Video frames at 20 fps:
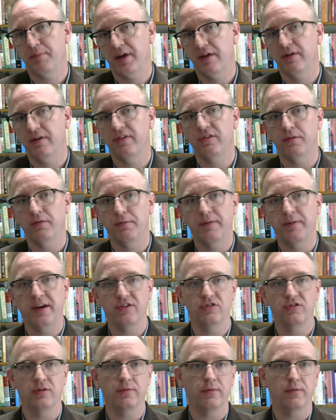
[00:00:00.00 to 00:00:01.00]
parents'
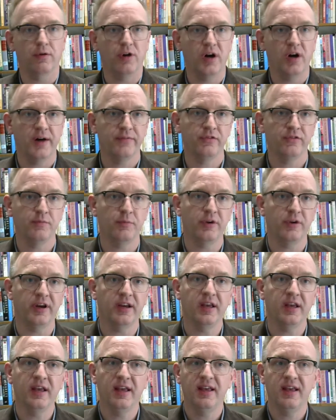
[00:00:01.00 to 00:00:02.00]
affection for
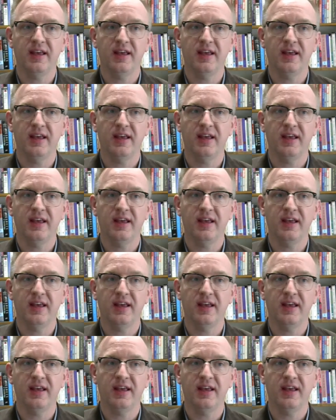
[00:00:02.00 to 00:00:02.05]
offspring